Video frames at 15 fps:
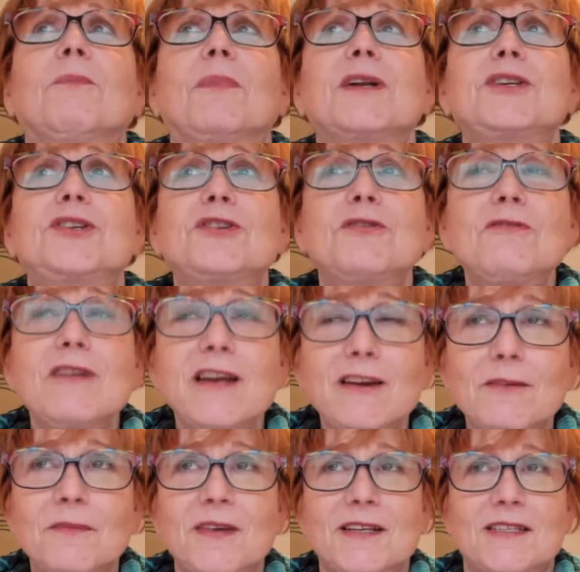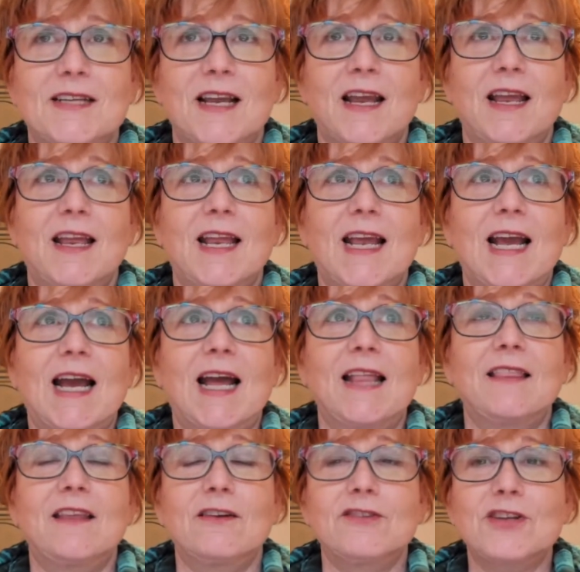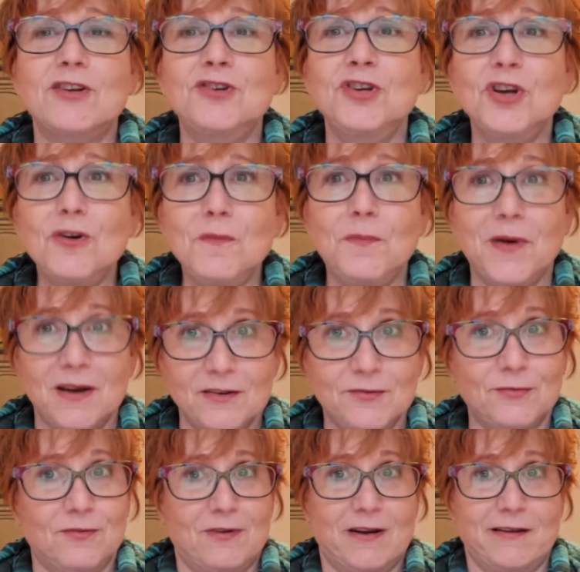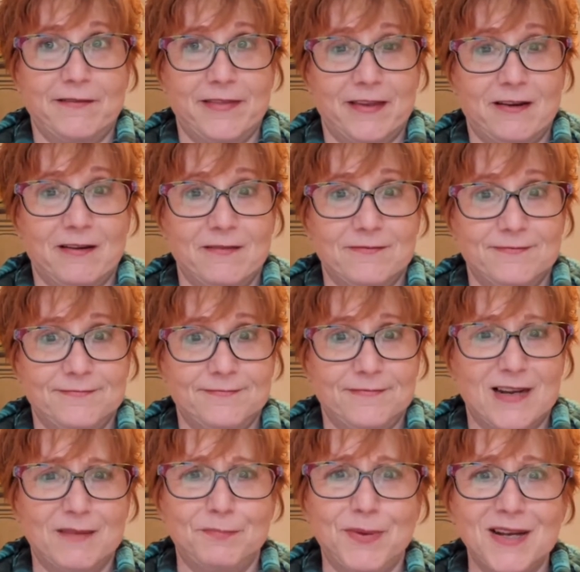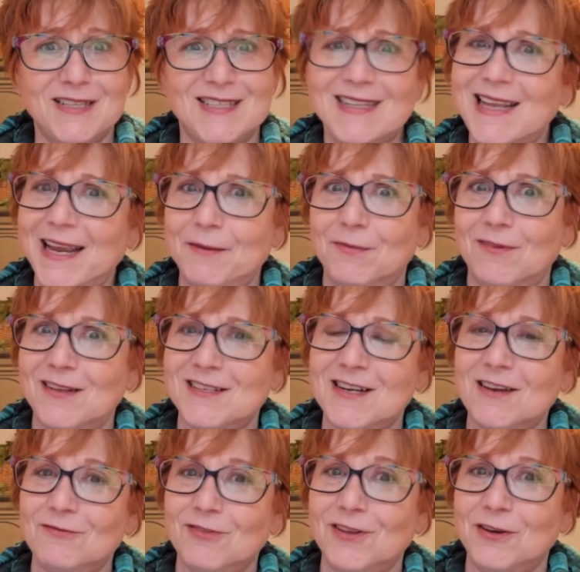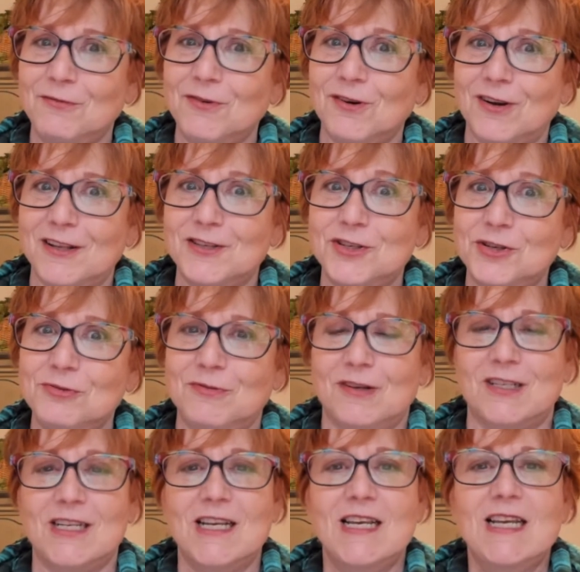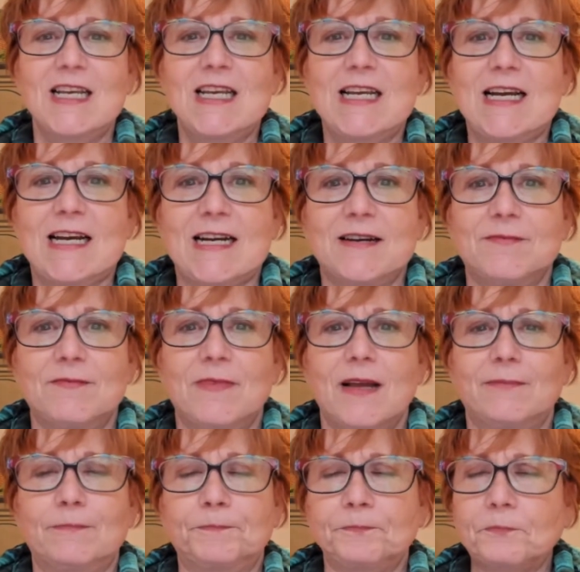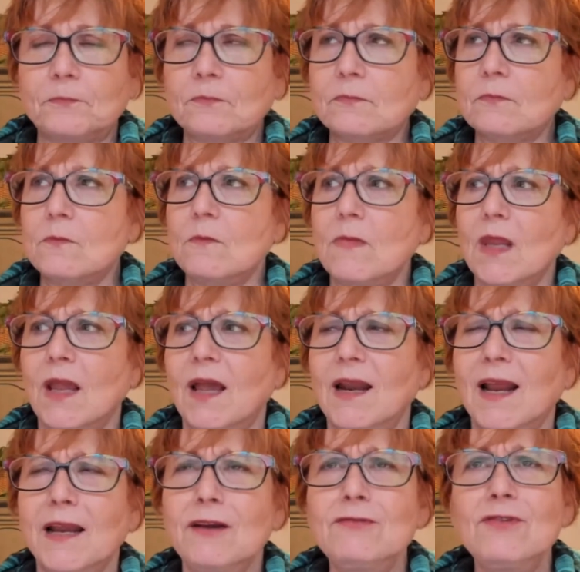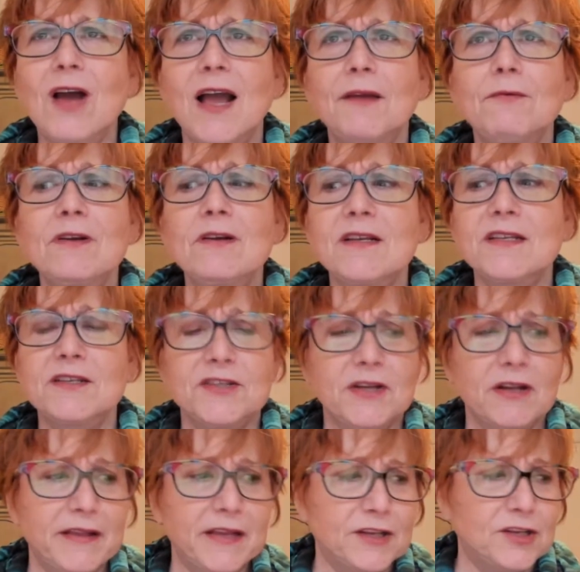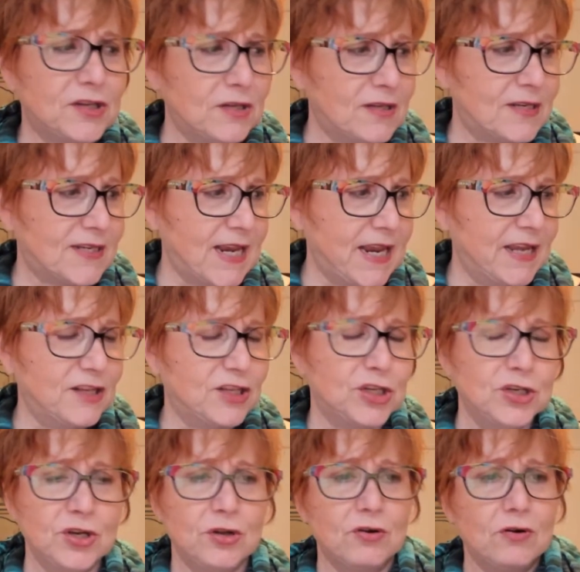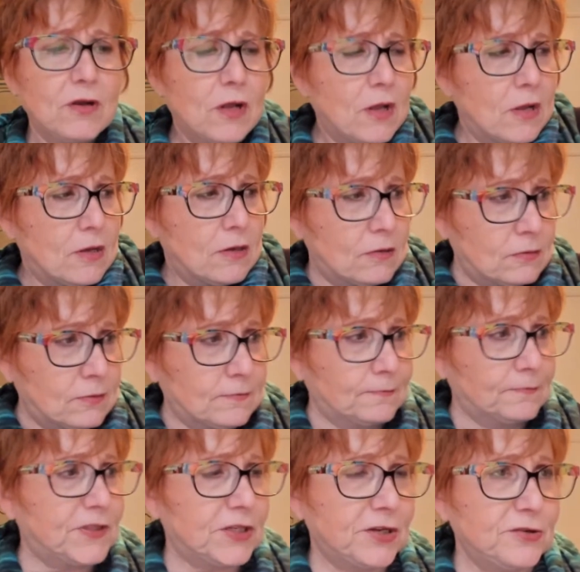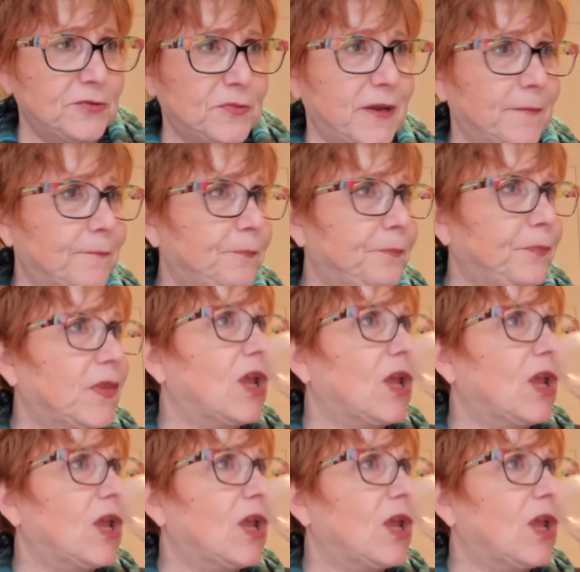But do hear me say there's a new buzzword out there, a buzz label. It's not really a word. It's two words. And I wouldn't necessarily say it's new. Excuse me.